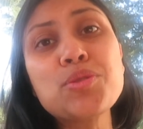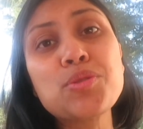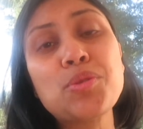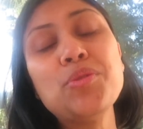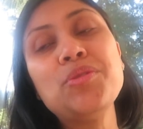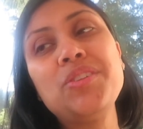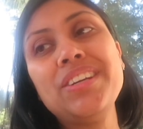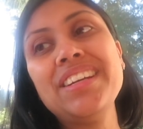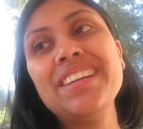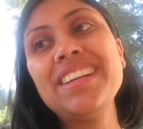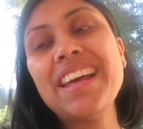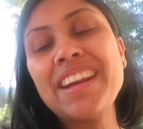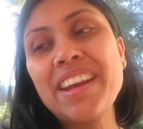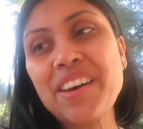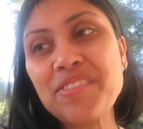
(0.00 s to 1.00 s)
so
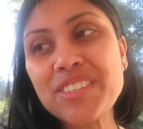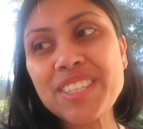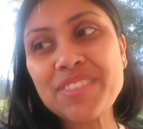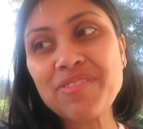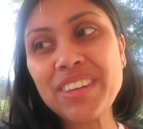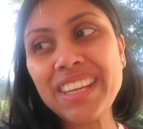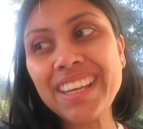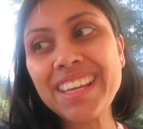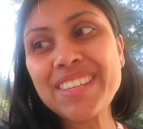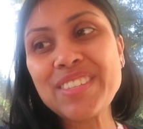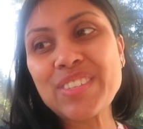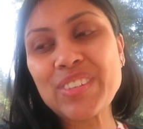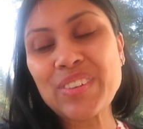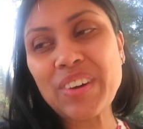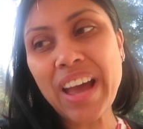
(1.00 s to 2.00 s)
real, and I was feeling
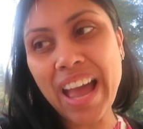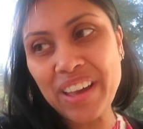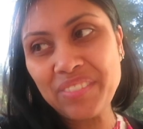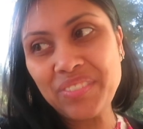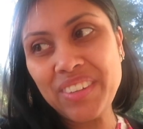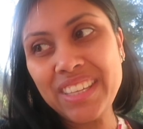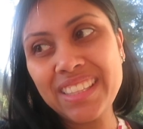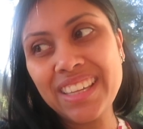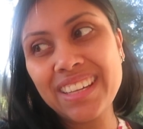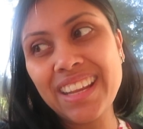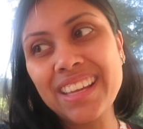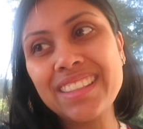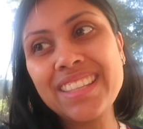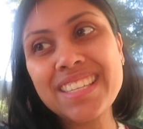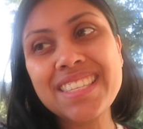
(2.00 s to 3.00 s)
so happy
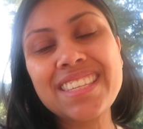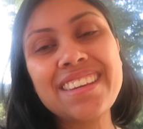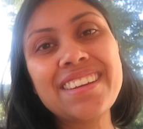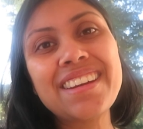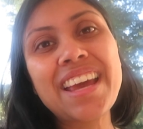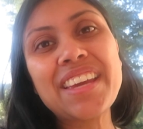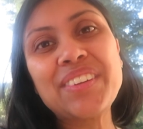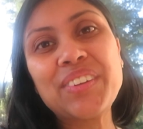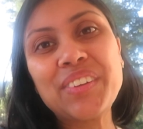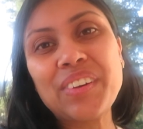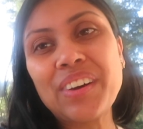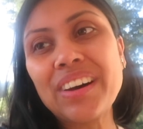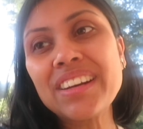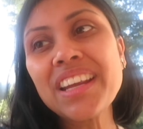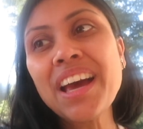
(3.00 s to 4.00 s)
that this year I could
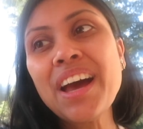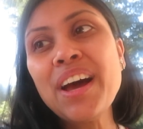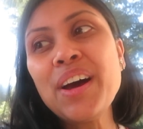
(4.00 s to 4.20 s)
not